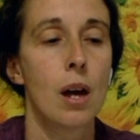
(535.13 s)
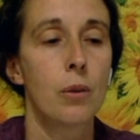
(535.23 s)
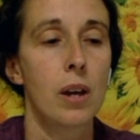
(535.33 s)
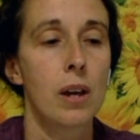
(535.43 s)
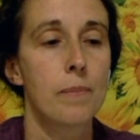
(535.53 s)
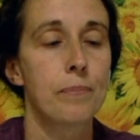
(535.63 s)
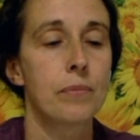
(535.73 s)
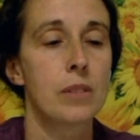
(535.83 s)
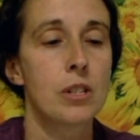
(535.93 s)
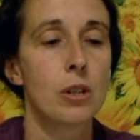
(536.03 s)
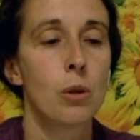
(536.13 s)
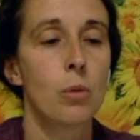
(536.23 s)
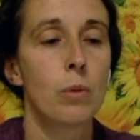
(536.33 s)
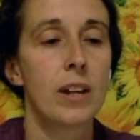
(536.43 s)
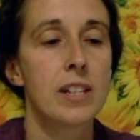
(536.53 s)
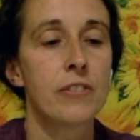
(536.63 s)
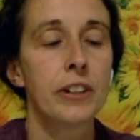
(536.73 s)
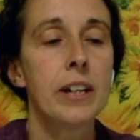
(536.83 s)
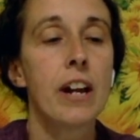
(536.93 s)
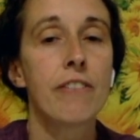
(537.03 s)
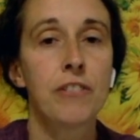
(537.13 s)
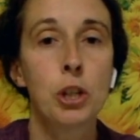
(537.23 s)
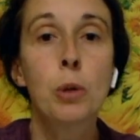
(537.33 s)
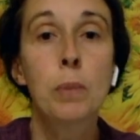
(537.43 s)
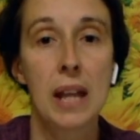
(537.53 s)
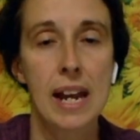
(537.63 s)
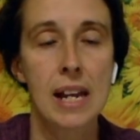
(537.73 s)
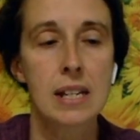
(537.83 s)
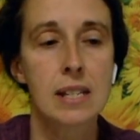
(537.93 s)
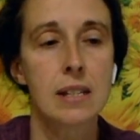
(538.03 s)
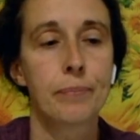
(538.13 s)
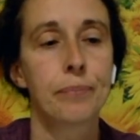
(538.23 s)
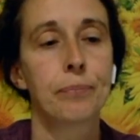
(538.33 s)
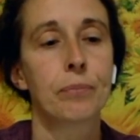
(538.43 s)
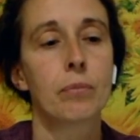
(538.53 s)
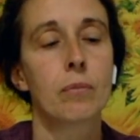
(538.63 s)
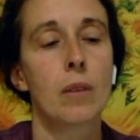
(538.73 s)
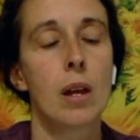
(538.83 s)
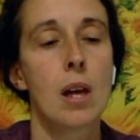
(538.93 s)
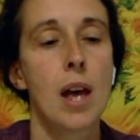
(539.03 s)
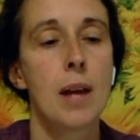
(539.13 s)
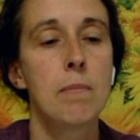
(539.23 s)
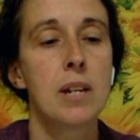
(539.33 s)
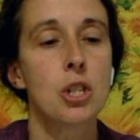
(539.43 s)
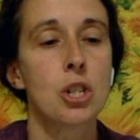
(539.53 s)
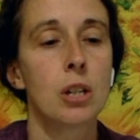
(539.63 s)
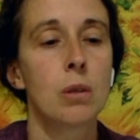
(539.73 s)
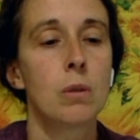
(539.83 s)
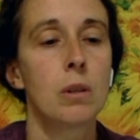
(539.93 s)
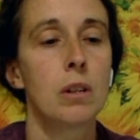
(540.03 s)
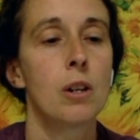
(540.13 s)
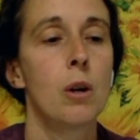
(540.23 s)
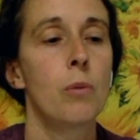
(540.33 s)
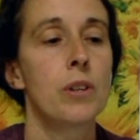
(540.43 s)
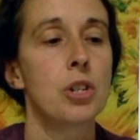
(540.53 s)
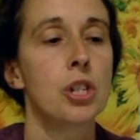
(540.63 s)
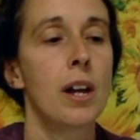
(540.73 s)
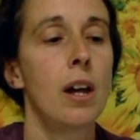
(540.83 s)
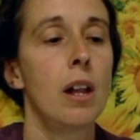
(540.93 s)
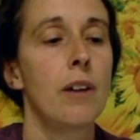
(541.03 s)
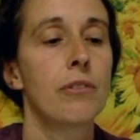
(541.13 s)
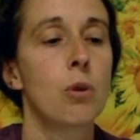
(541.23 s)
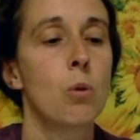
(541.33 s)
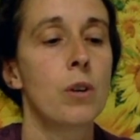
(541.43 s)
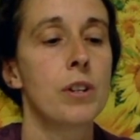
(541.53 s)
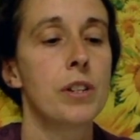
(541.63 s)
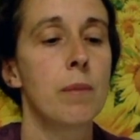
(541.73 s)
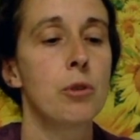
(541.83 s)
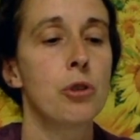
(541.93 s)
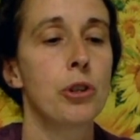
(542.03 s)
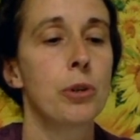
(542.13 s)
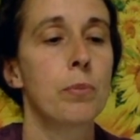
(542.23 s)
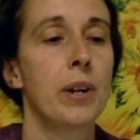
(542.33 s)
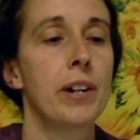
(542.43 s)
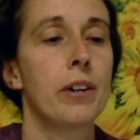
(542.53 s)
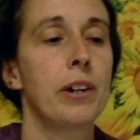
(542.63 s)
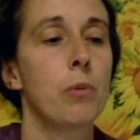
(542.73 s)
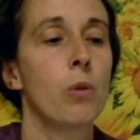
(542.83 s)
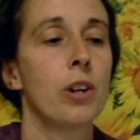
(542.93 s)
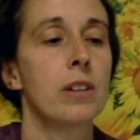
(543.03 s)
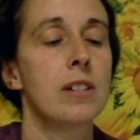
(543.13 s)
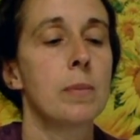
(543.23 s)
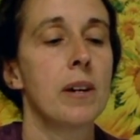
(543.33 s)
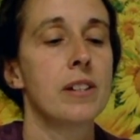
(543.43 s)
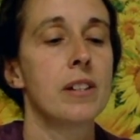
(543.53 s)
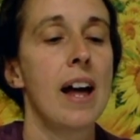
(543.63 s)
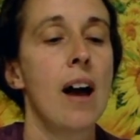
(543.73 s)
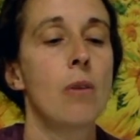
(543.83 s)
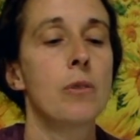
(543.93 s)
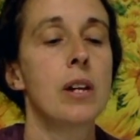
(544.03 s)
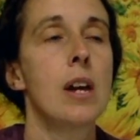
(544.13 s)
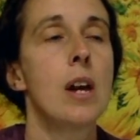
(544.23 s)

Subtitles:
Okay, so let's fill in a few blanks and mention, the shell, of course, I'm sure your brain already worked this puzzle out,